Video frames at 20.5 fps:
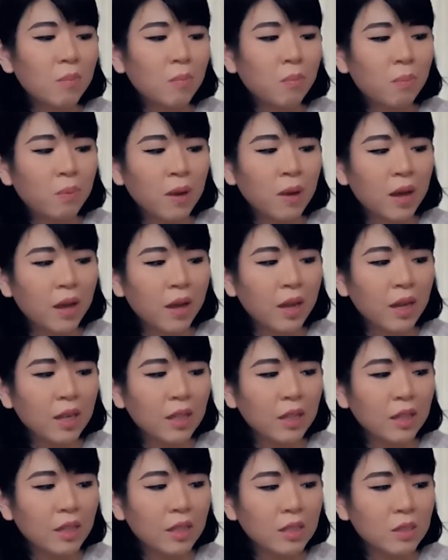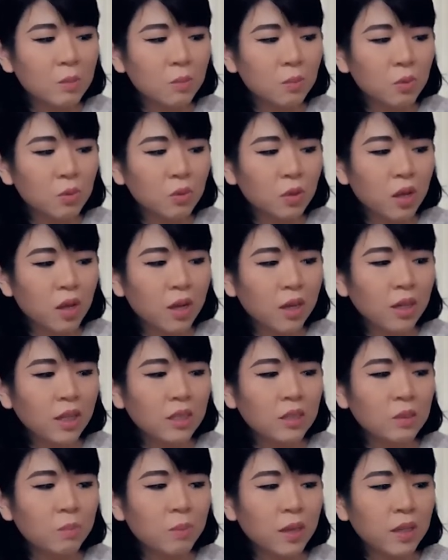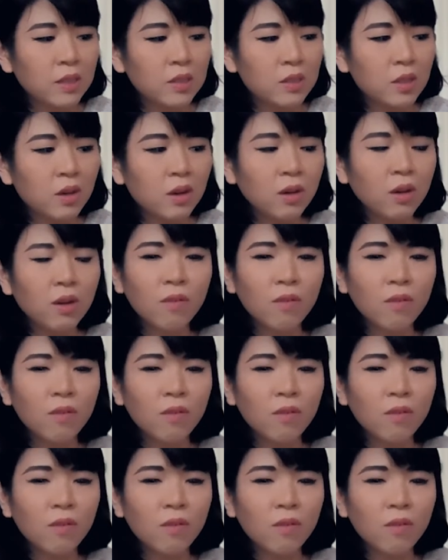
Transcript: but this Mulan is based on